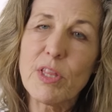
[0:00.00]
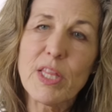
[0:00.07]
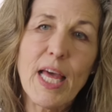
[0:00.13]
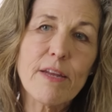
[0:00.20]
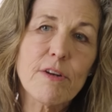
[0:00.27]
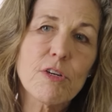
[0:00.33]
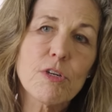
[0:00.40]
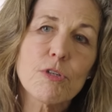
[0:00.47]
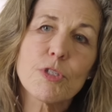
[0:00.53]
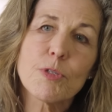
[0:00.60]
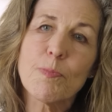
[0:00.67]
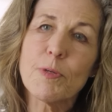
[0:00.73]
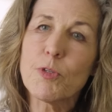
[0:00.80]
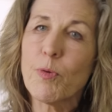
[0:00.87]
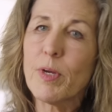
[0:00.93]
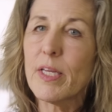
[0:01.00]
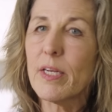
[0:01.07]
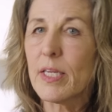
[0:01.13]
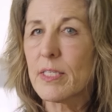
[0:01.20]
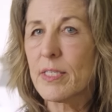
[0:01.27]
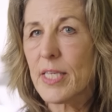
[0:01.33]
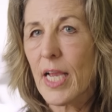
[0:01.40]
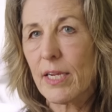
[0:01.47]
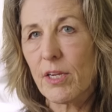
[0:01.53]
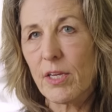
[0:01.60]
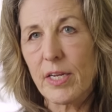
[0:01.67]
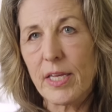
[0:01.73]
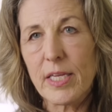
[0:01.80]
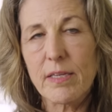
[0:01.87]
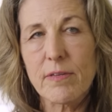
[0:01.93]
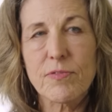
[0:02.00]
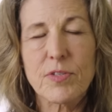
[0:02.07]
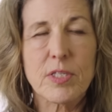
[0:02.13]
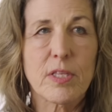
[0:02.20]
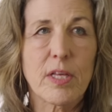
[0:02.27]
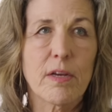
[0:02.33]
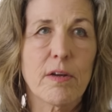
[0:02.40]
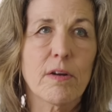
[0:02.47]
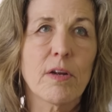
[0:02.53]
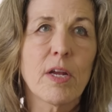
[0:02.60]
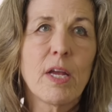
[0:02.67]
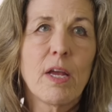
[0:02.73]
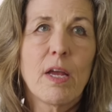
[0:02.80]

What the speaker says: letters between executives, their